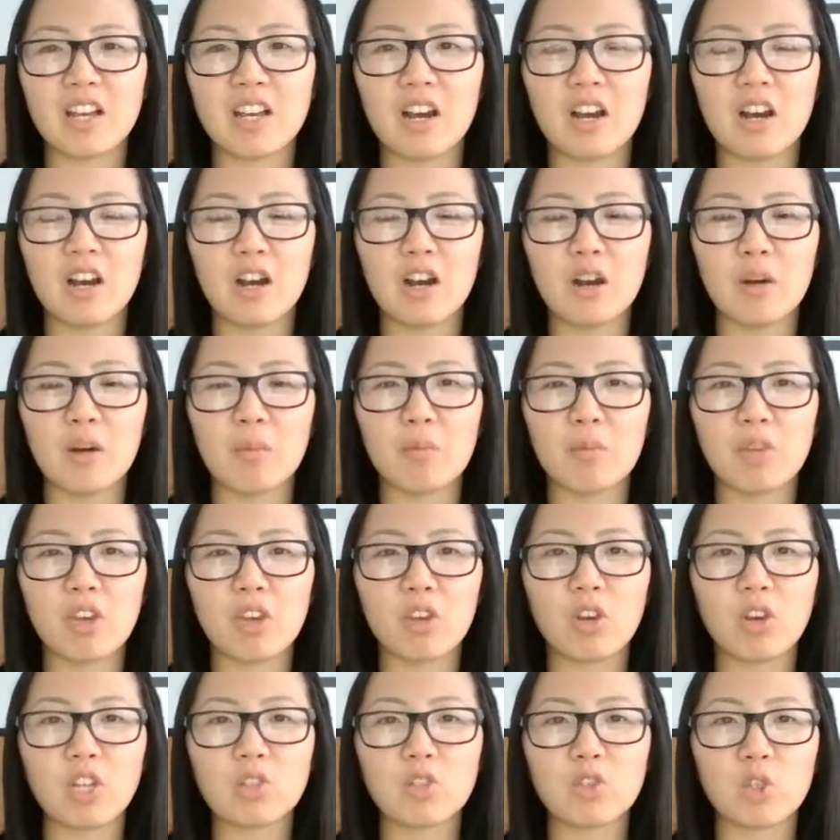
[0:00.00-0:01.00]
Thank
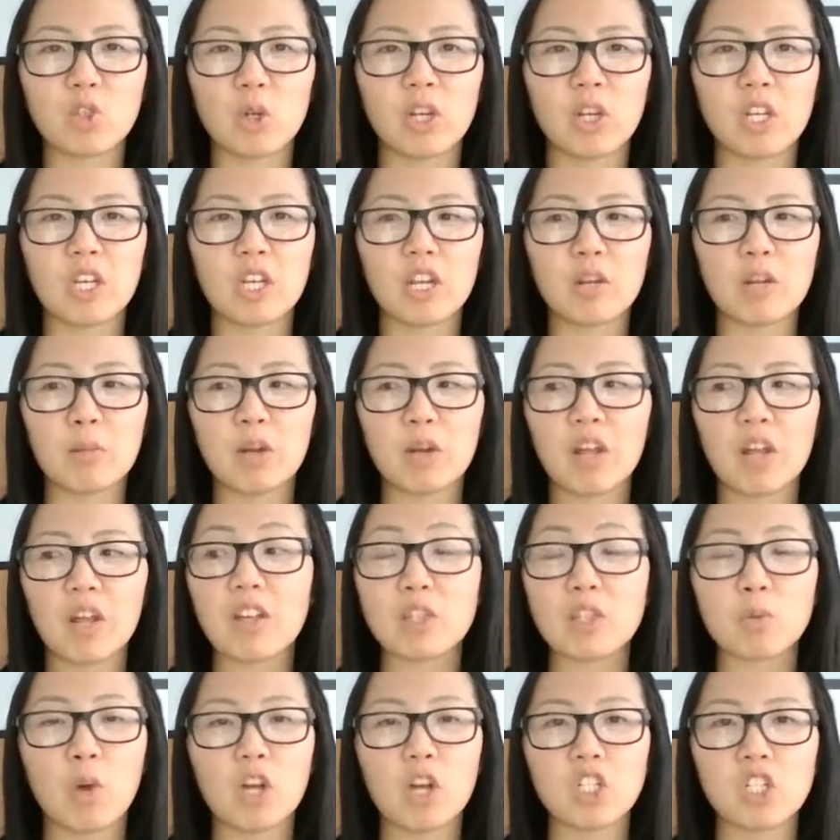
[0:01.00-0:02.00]
you guys for joining. Anybody
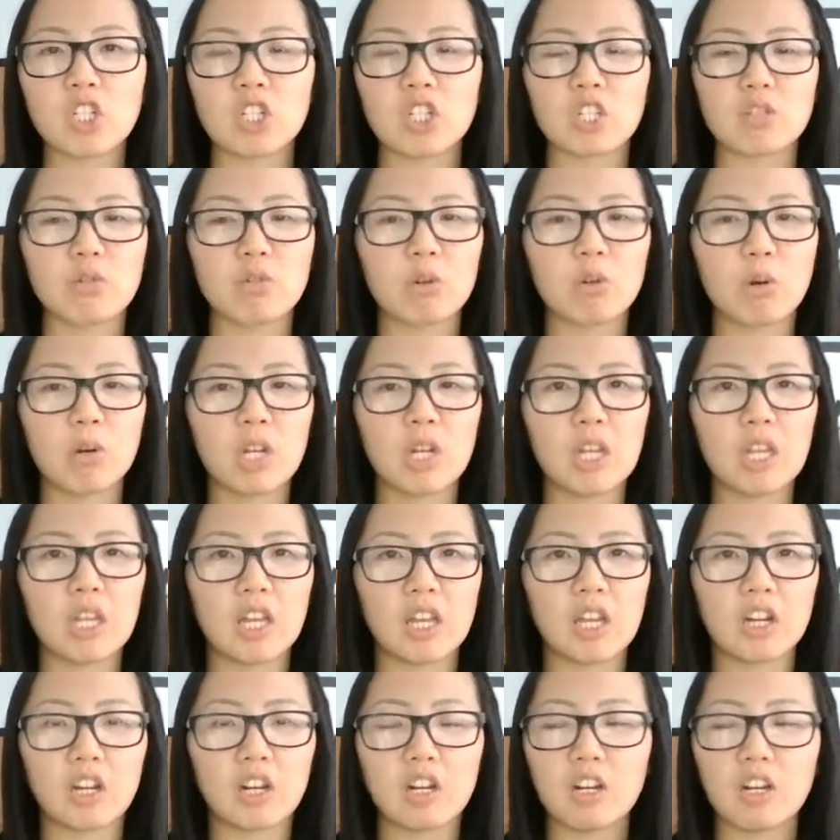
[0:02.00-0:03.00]
that's watching this recording
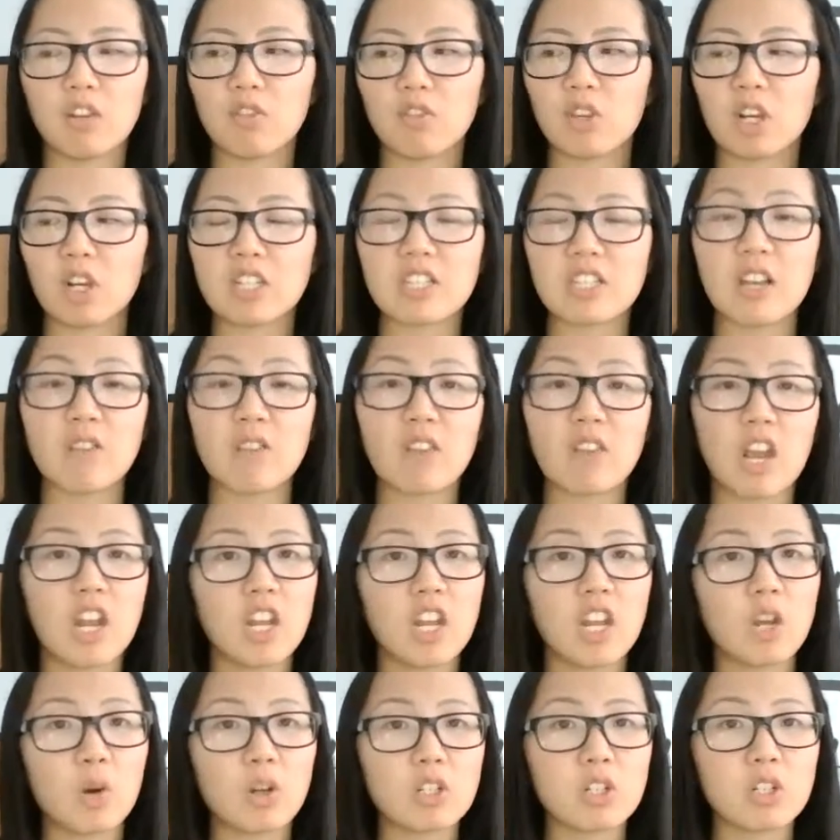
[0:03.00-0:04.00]
later, if you guys have
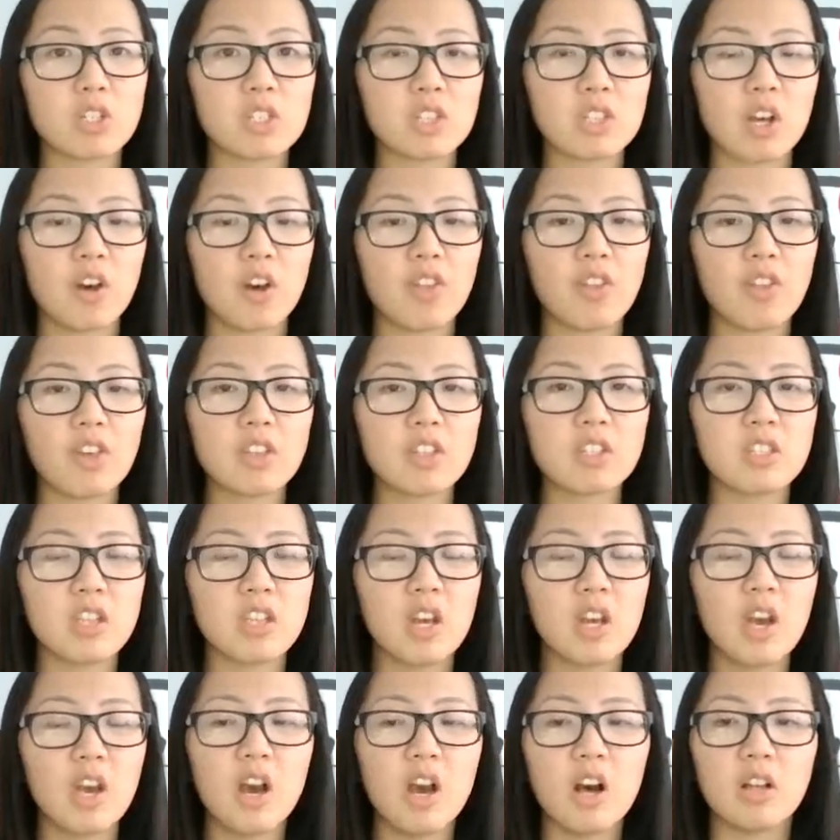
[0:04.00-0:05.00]
any questions on this,
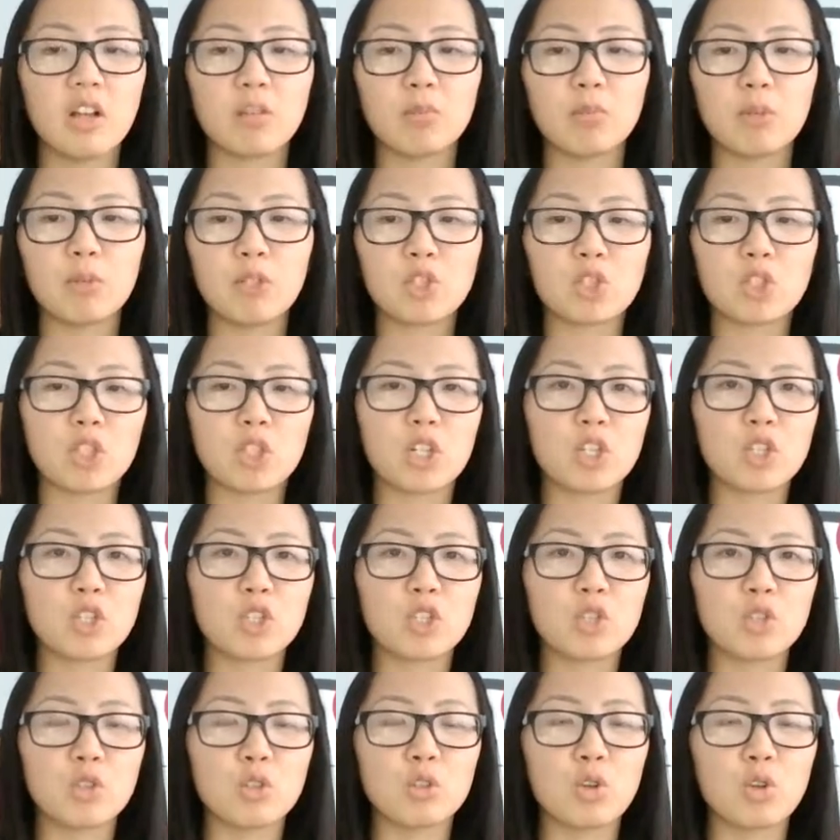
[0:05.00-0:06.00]
be sure
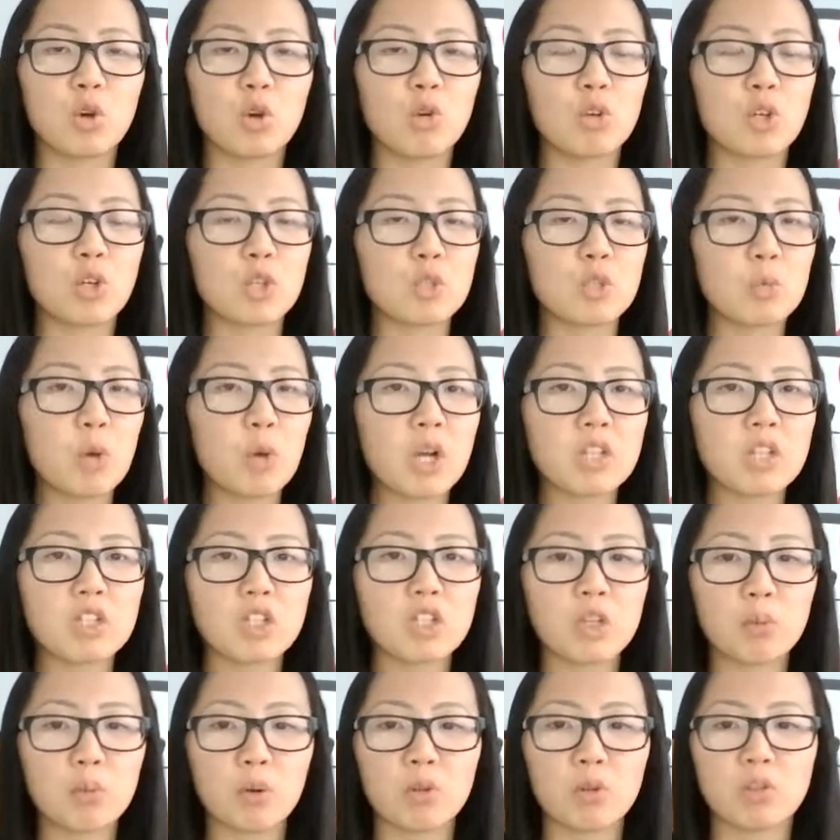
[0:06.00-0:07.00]
to go to your
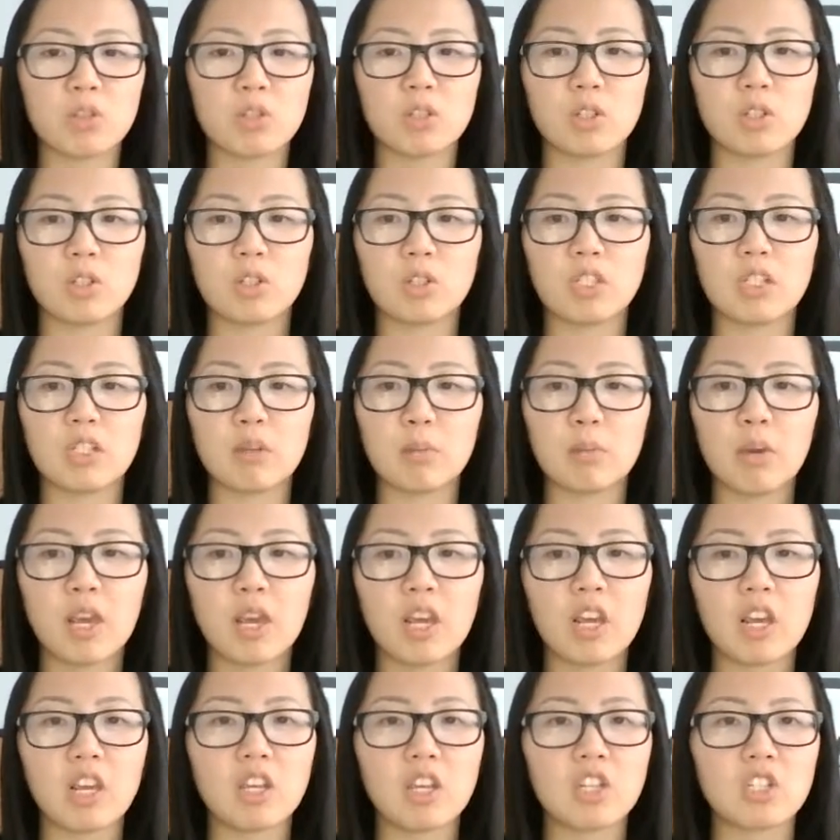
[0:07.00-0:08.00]
sponsor, post on your team
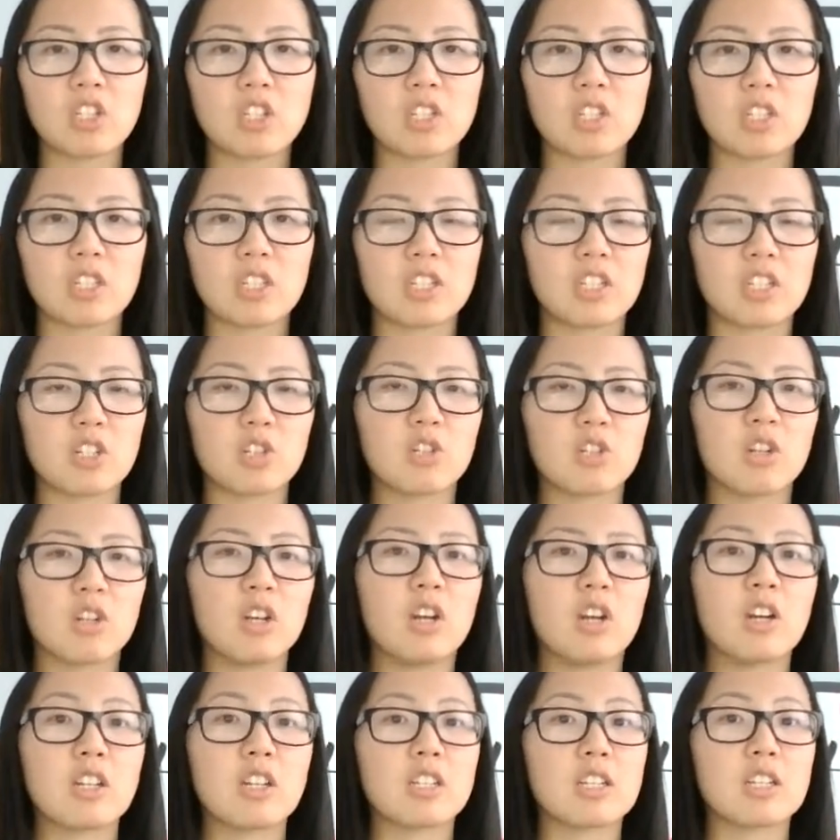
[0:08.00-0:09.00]
page,
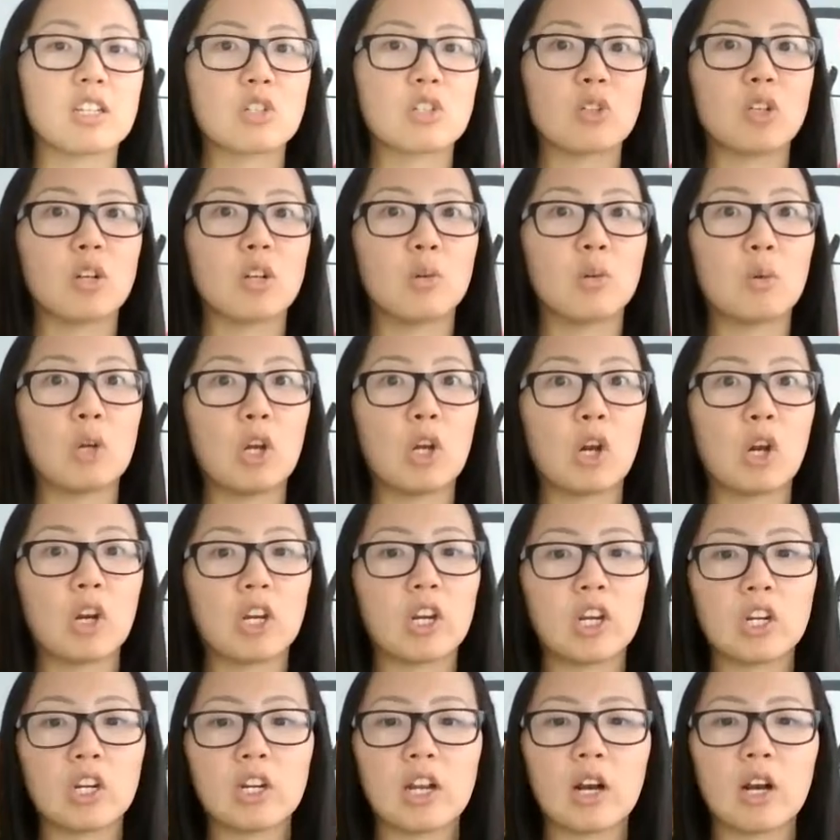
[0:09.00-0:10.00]
etc., etc. We are
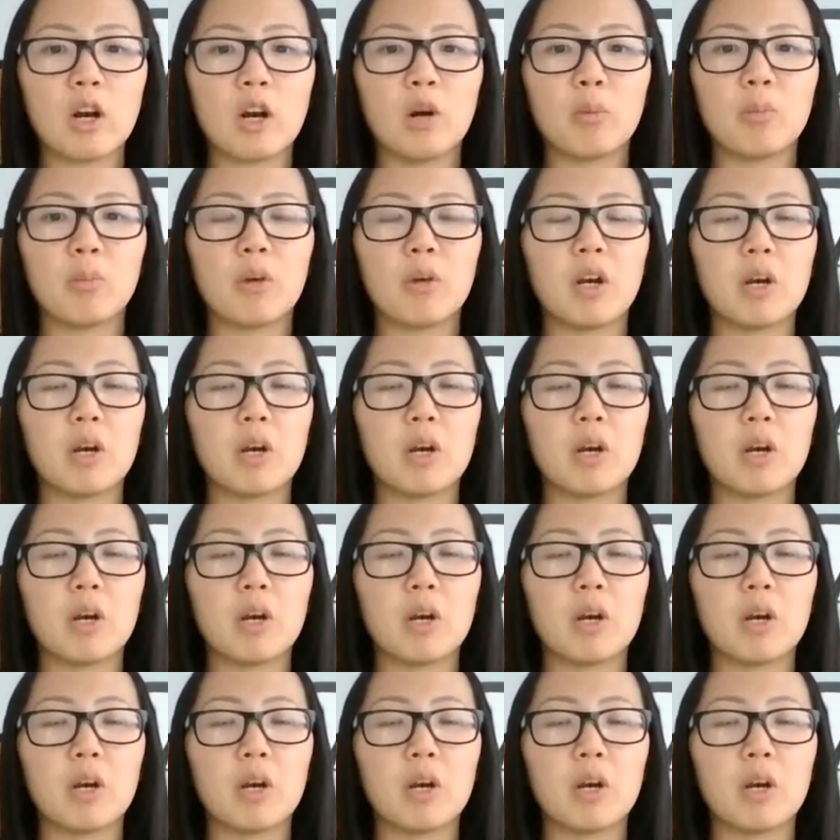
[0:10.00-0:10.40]
here to help.